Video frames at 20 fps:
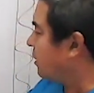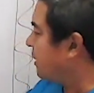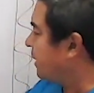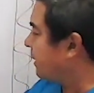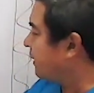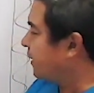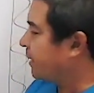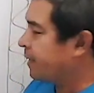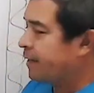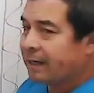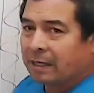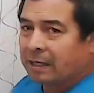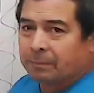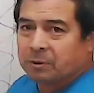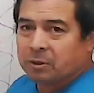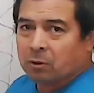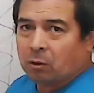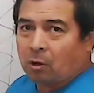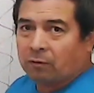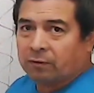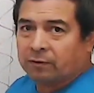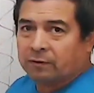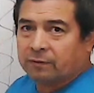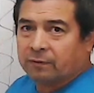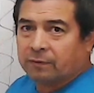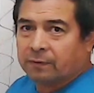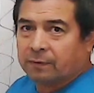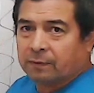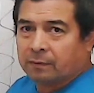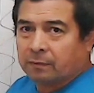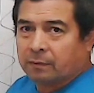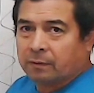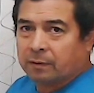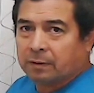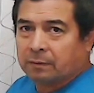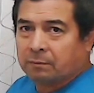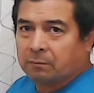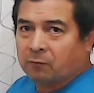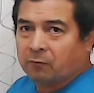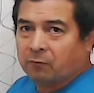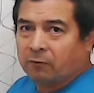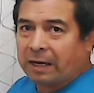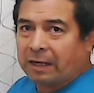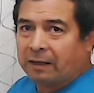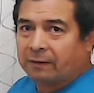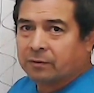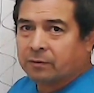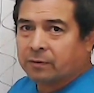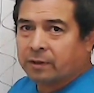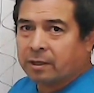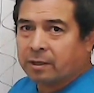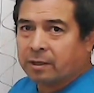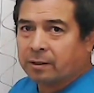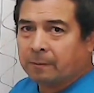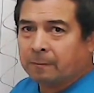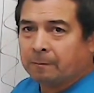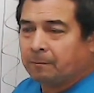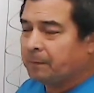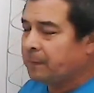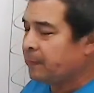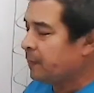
take the caps off of the valves right here,